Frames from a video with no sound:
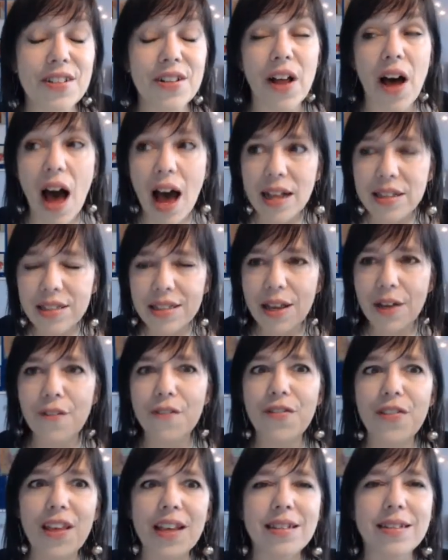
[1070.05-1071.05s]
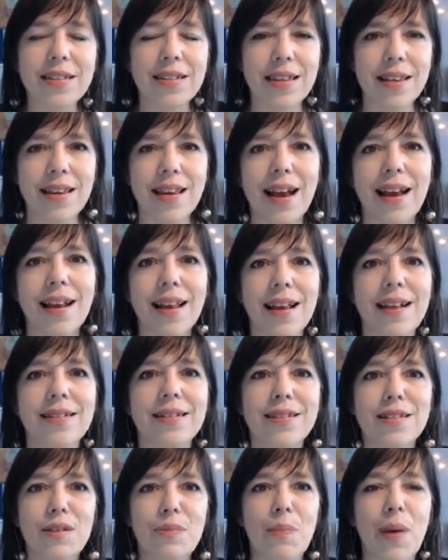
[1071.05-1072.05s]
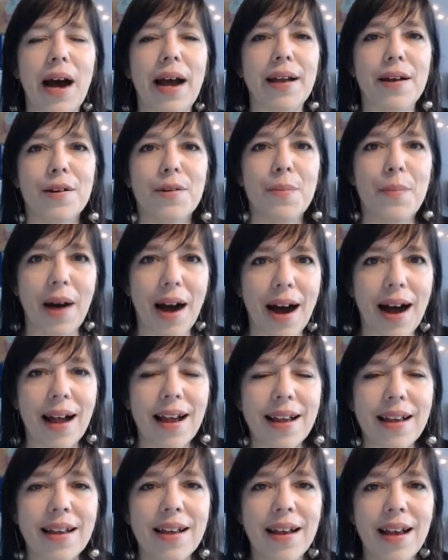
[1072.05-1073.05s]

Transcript: lots of things to get inspired by.